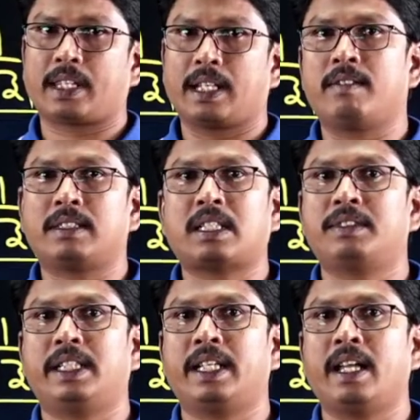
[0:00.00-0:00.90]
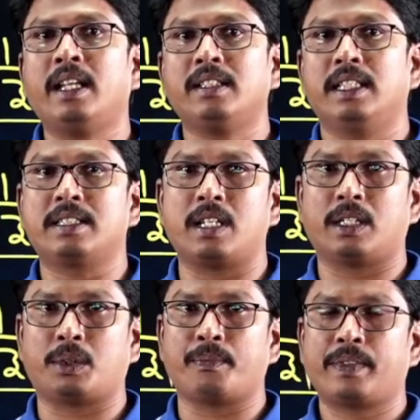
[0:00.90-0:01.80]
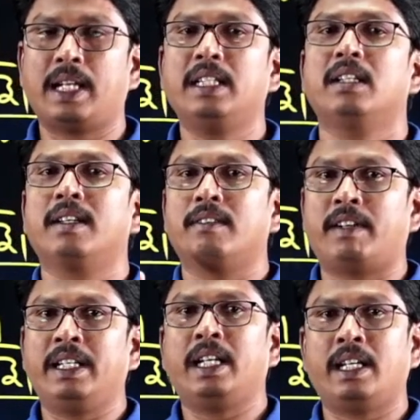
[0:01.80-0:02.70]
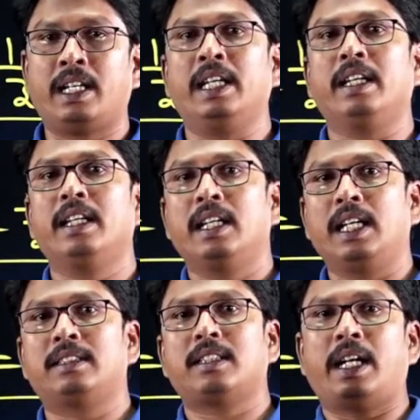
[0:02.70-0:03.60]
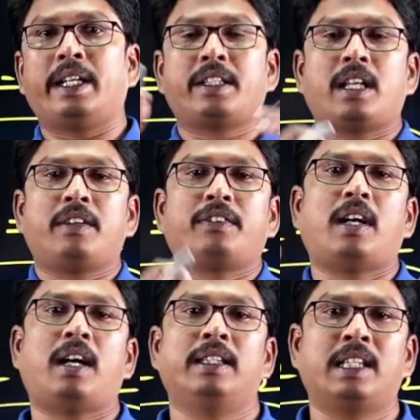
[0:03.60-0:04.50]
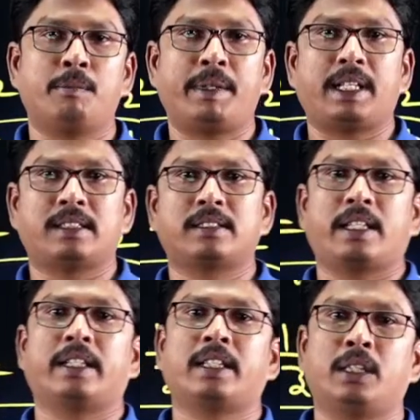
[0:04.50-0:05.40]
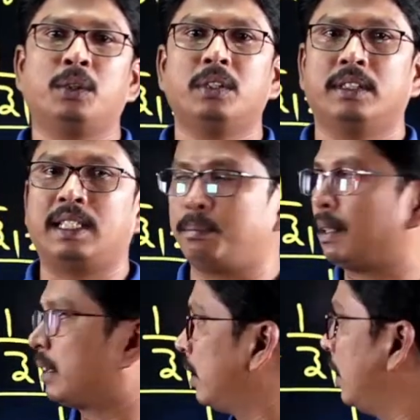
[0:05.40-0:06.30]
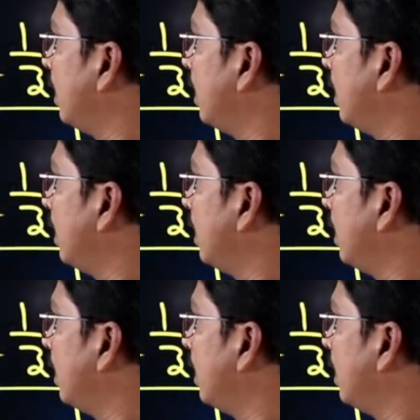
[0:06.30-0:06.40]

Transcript: Inverse of Zii is not true, right? Yii is addition of all the admittances connected to that bus.